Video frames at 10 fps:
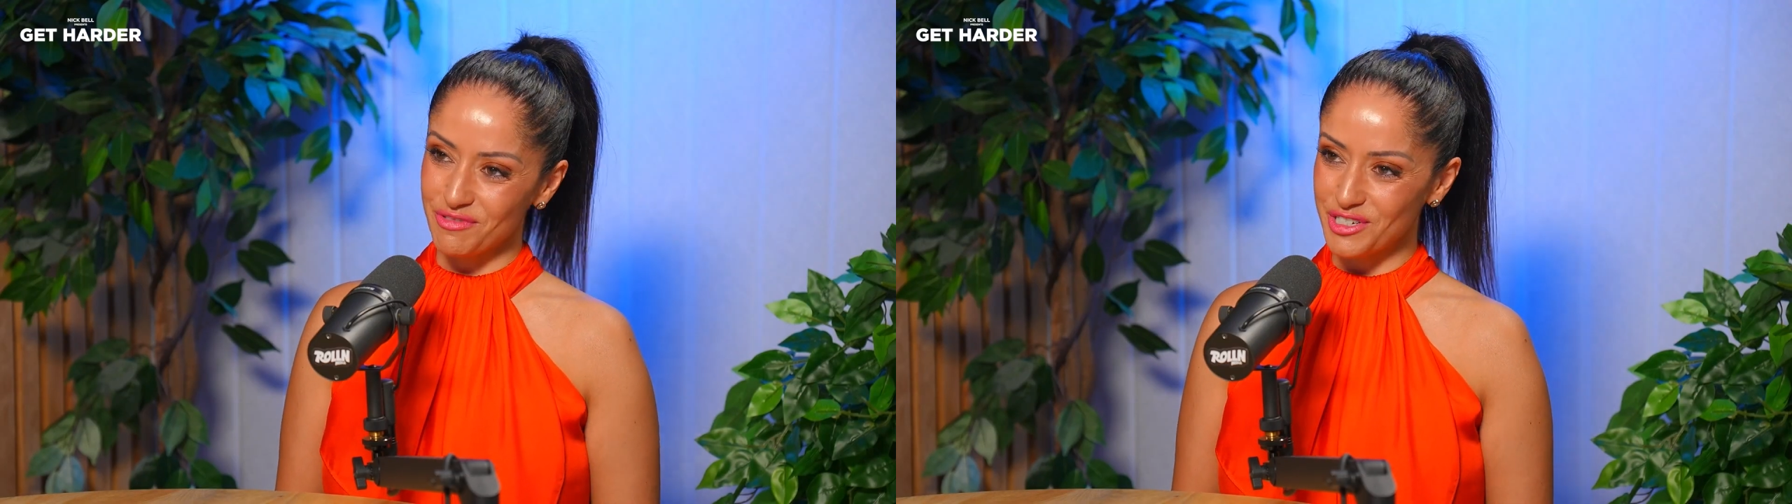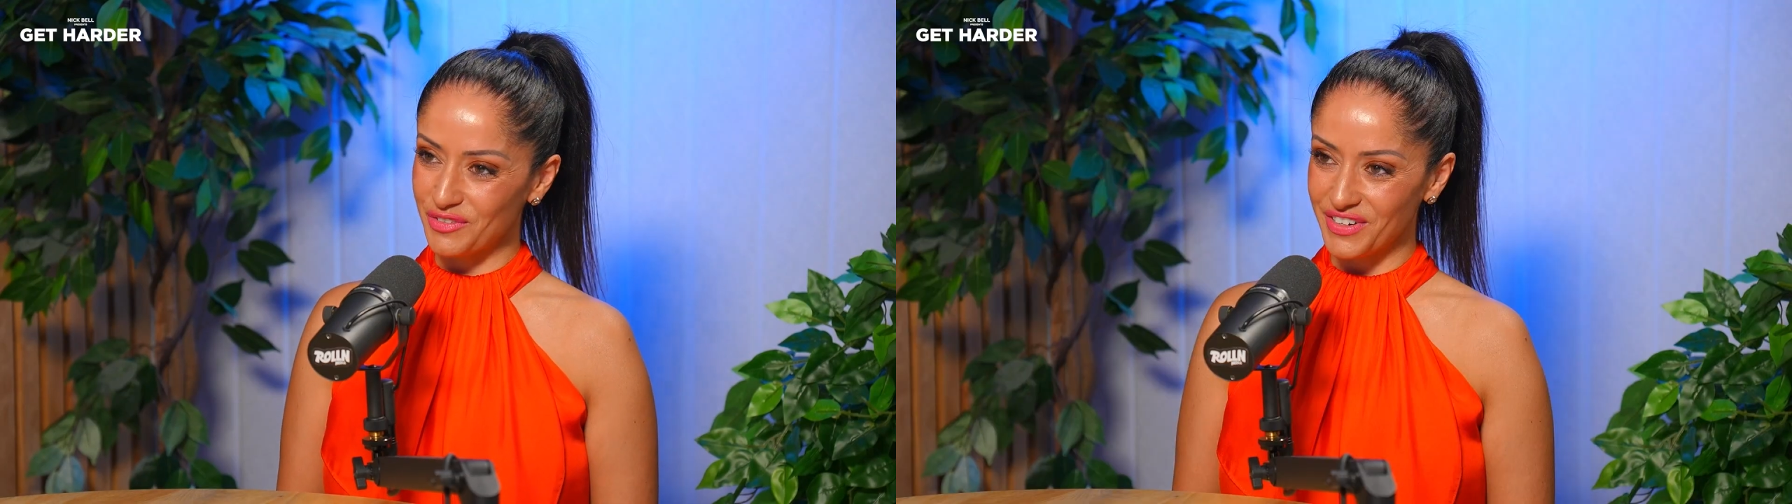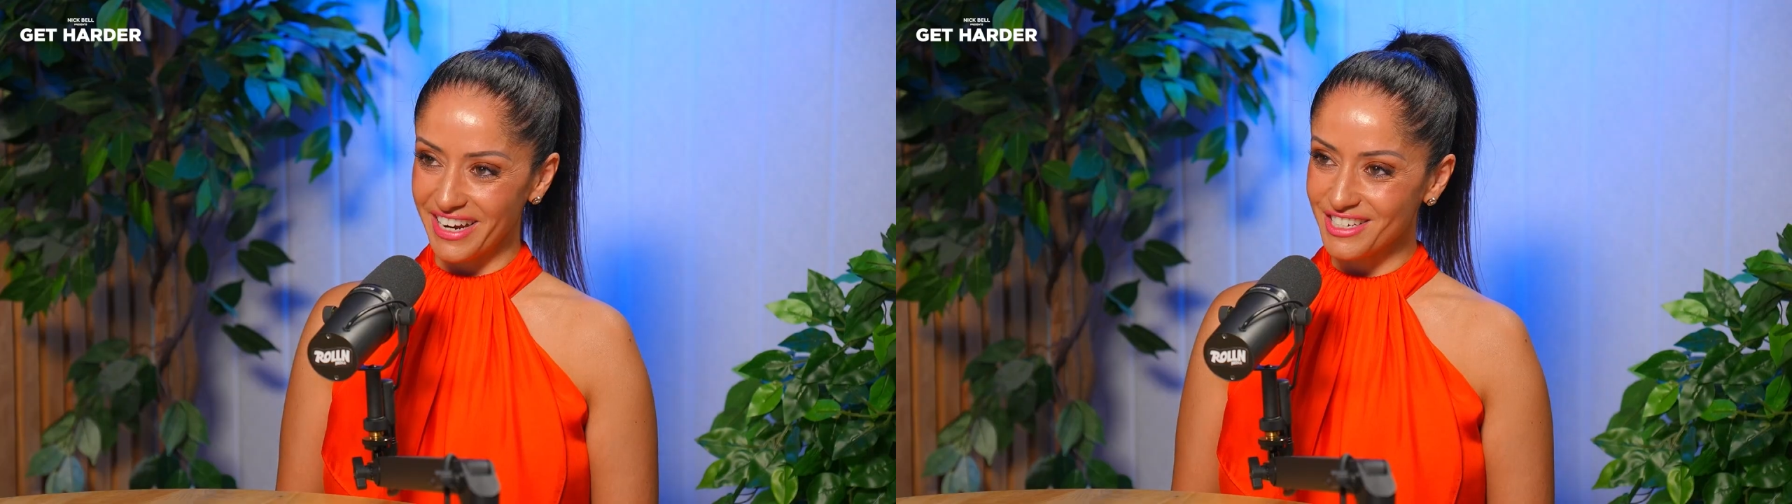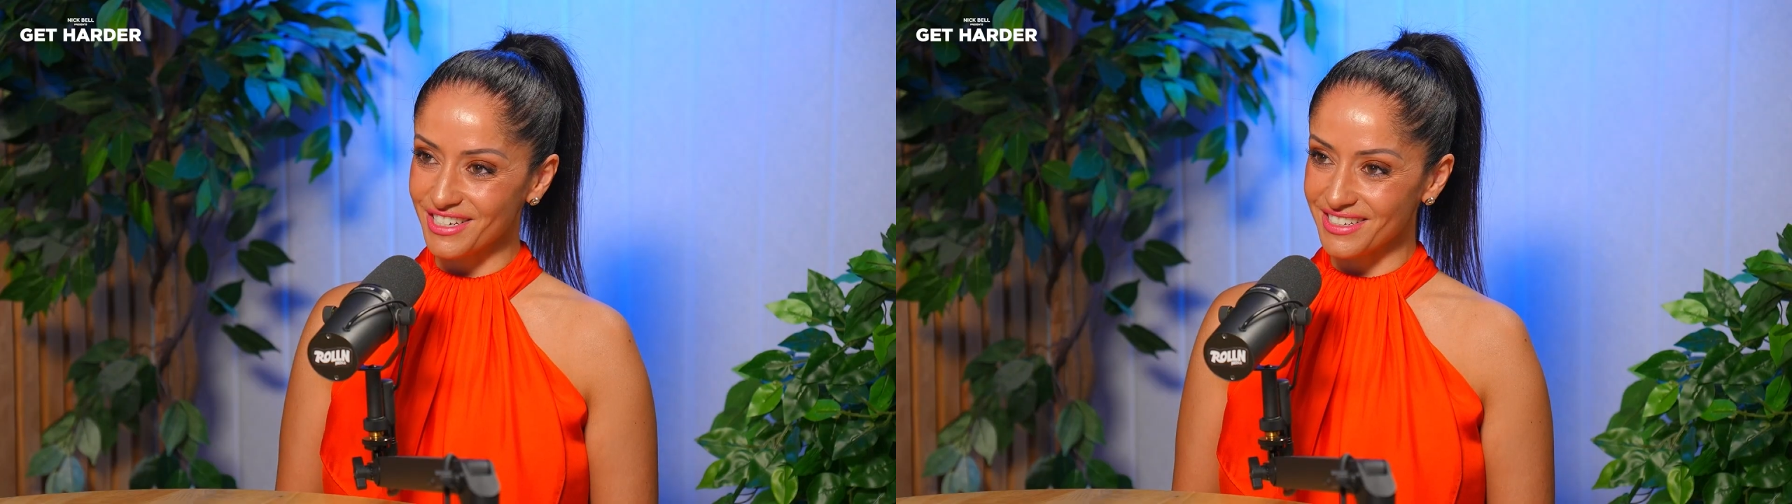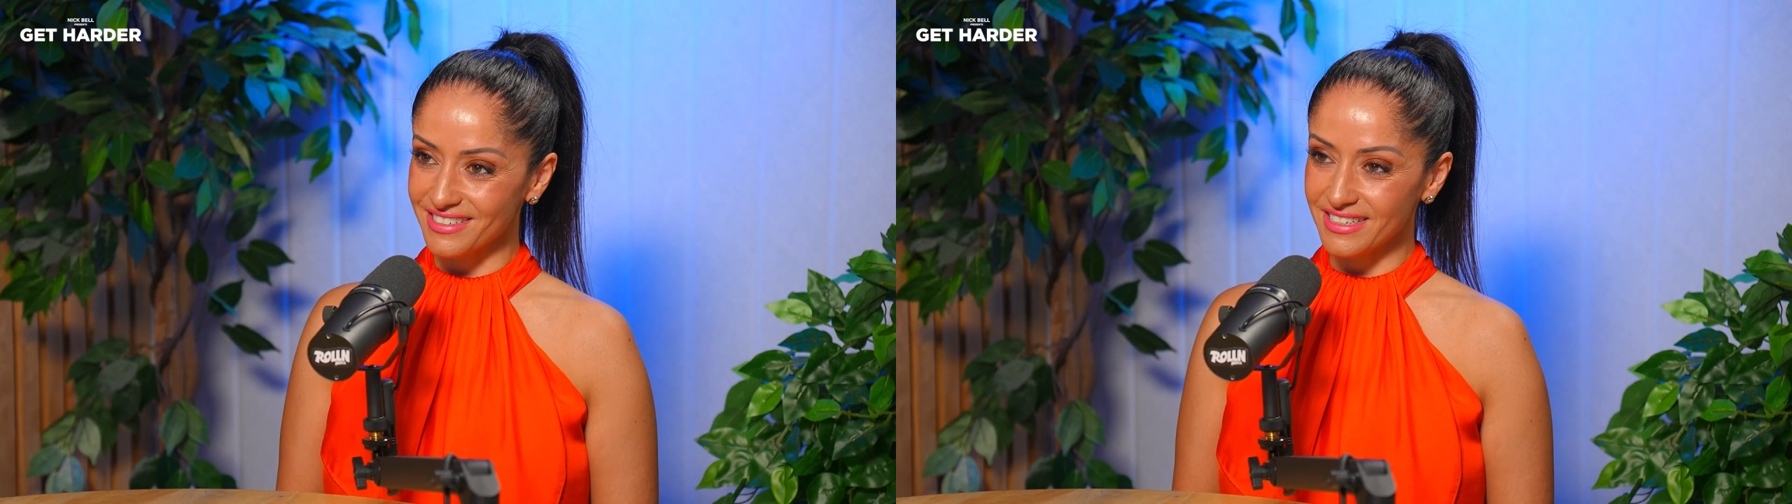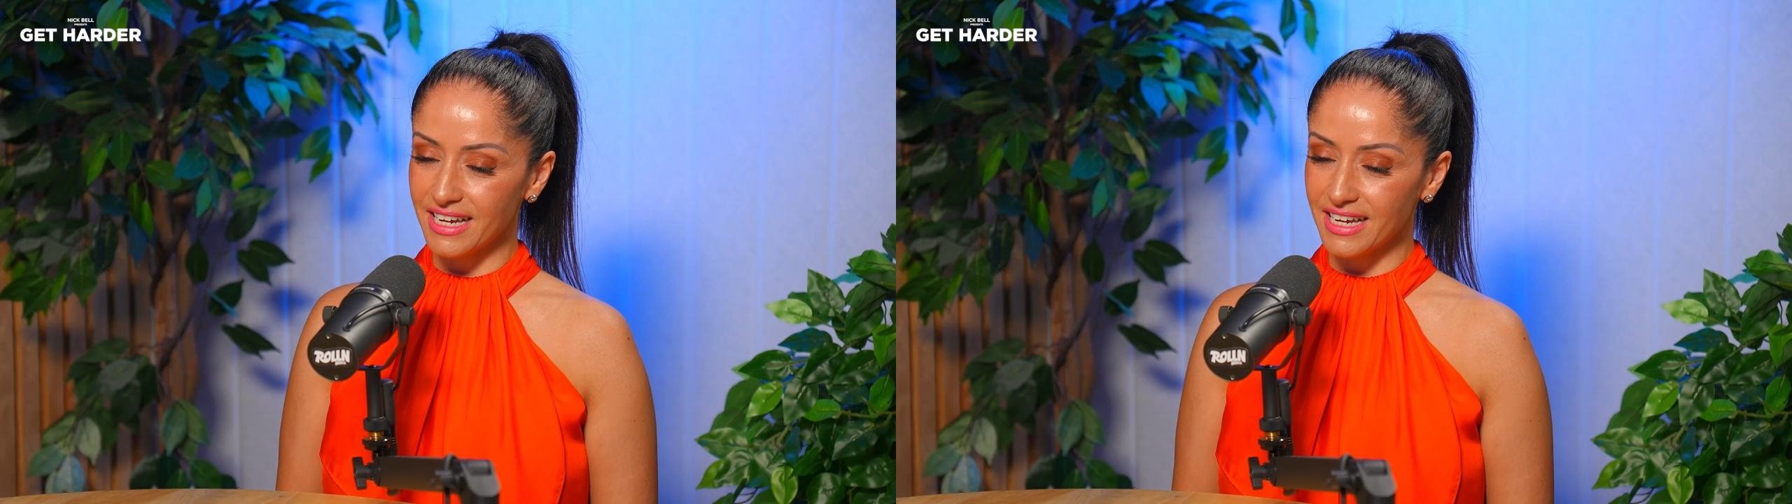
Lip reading: rejuvenation.